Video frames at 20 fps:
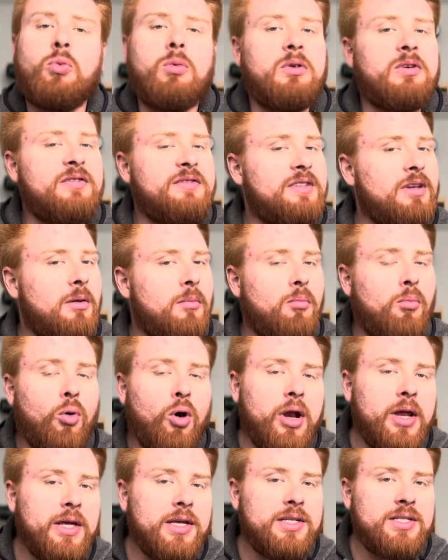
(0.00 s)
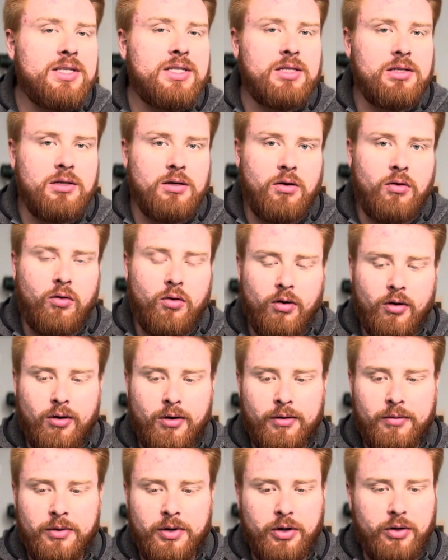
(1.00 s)
if something breaks
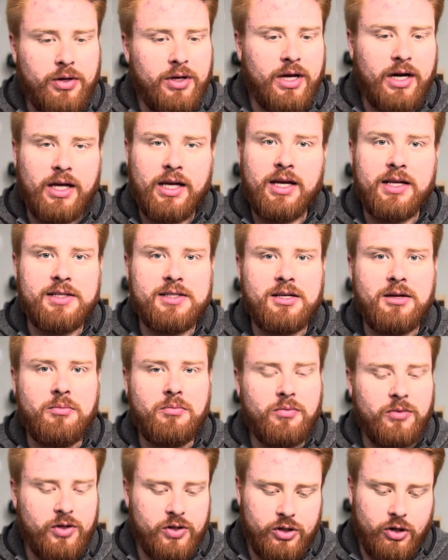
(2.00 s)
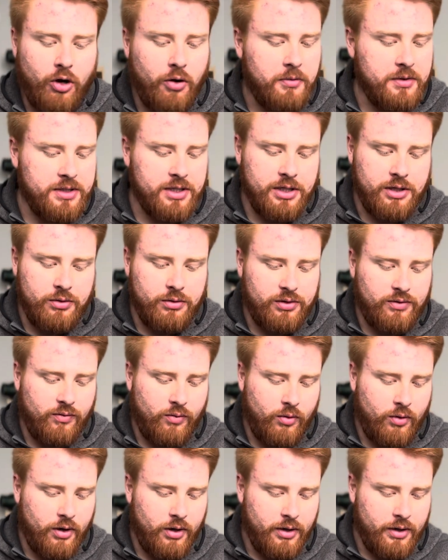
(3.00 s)
or you got to cut something. There's always a use
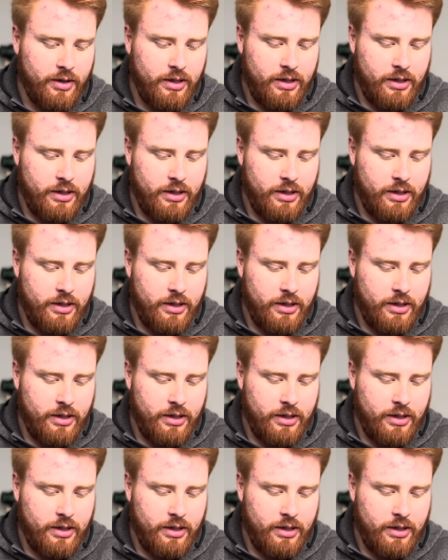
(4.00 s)
for it.